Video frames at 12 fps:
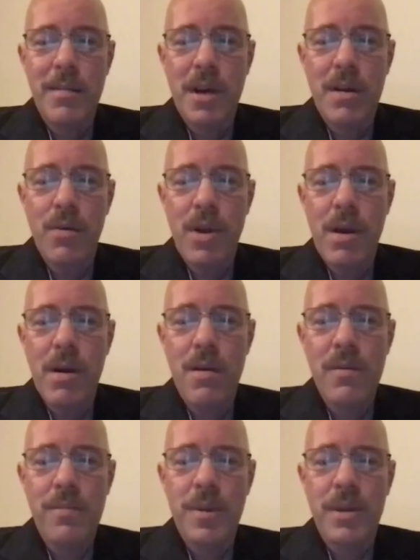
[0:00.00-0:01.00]
unaware
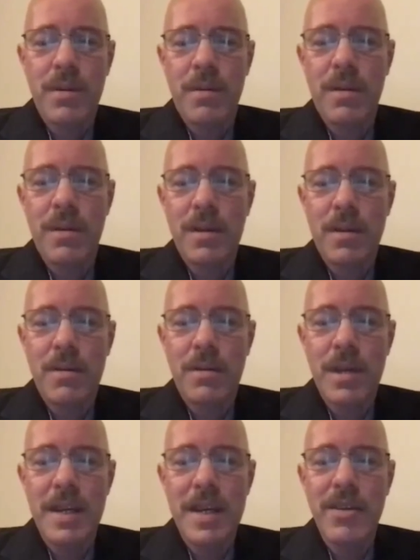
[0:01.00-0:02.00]
of, but
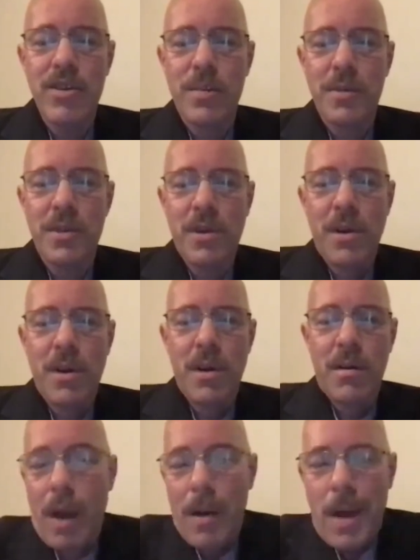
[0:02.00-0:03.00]
in Egypt,
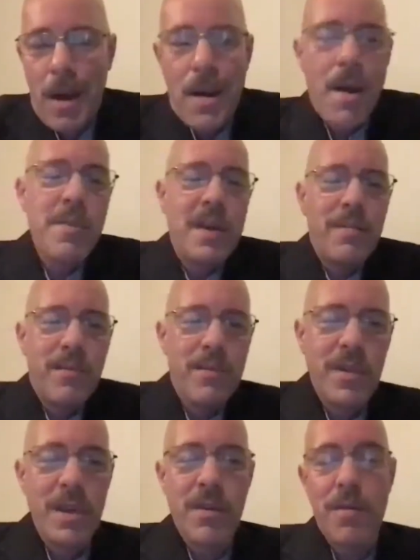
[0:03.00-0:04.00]
I mean,
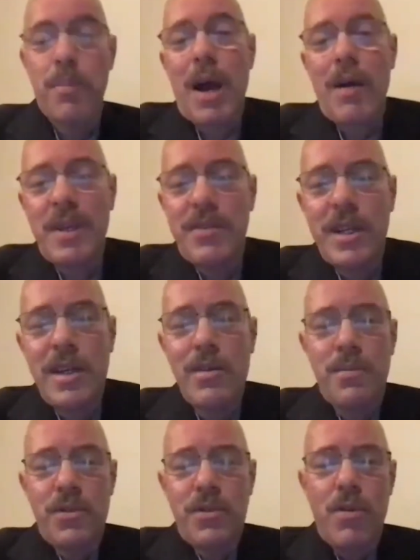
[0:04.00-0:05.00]
the problem is
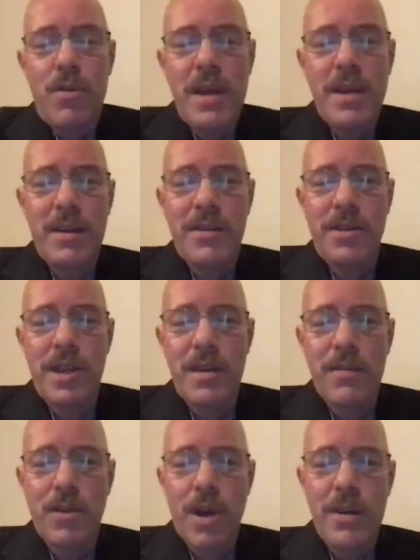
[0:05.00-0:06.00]
Egypt was already in a state
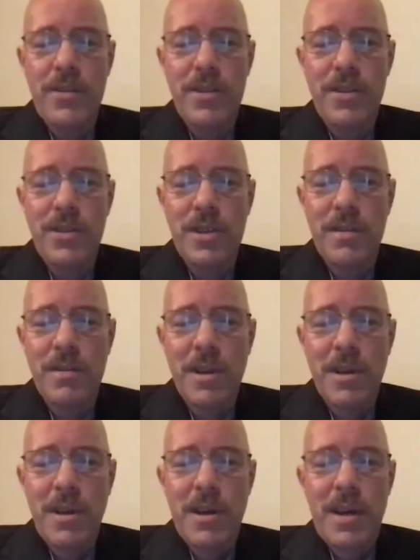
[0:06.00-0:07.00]
of crisis, and
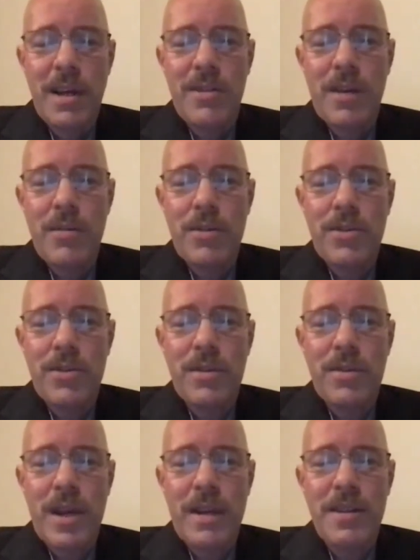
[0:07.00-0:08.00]
as I was
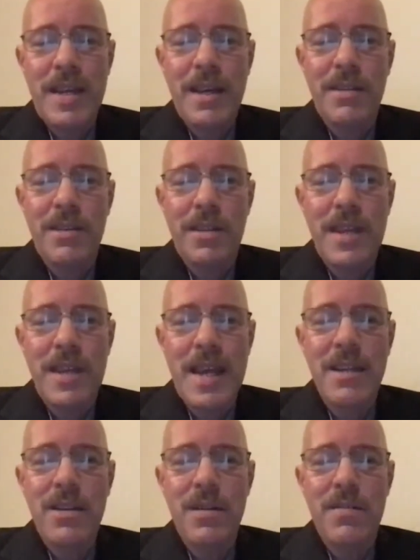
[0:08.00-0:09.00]
trying to hint at the
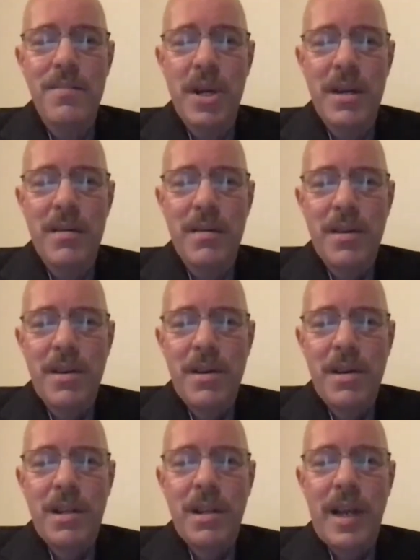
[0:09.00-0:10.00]
end of my
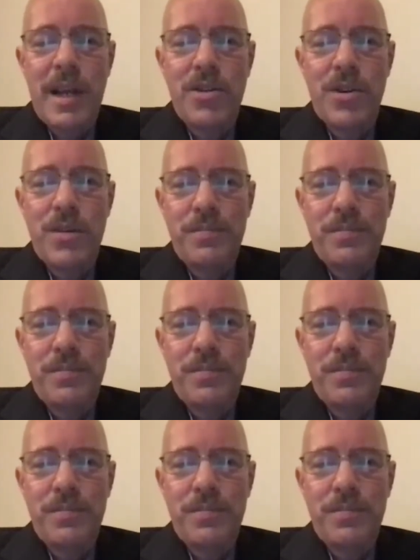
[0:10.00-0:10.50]
lecture,